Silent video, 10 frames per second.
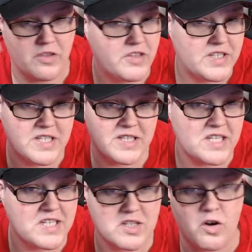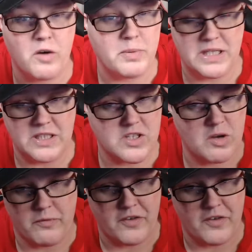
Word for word: This is this has got to be in the top